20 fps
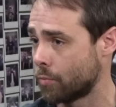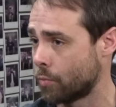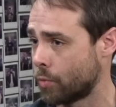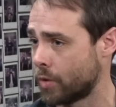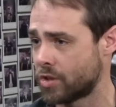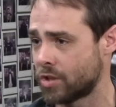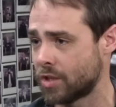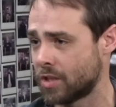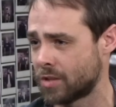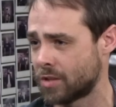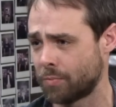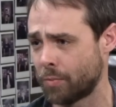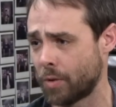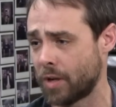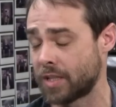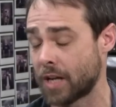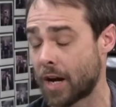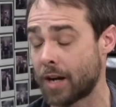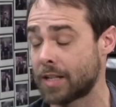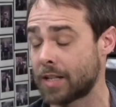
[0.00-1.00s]
which
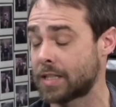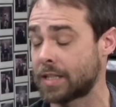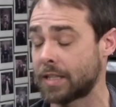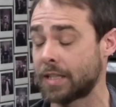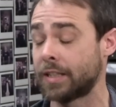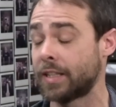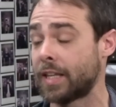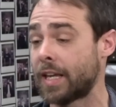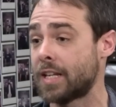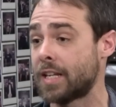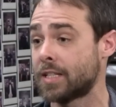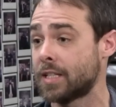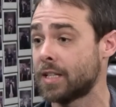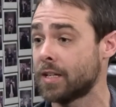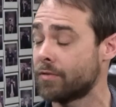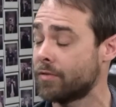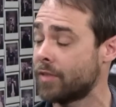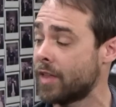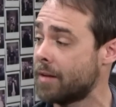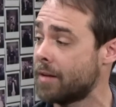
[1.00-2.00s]
is honestly
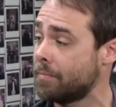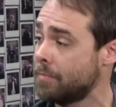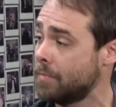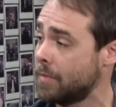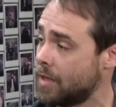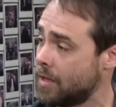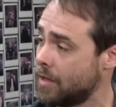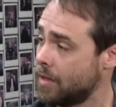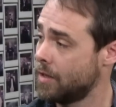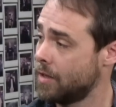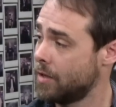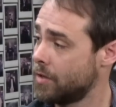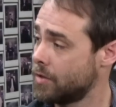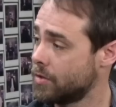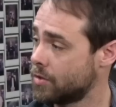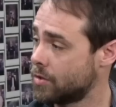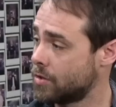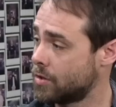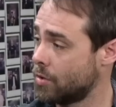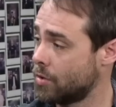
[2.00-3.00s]
lazy of them
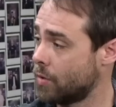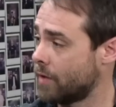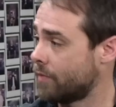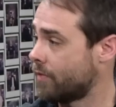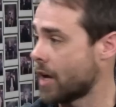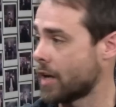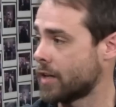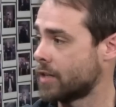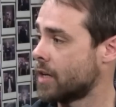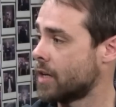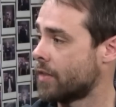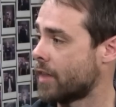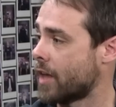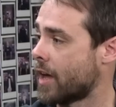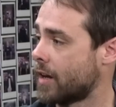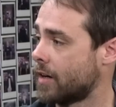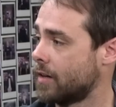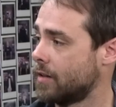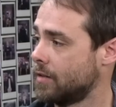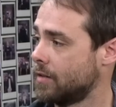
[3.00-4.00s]
to have not done that.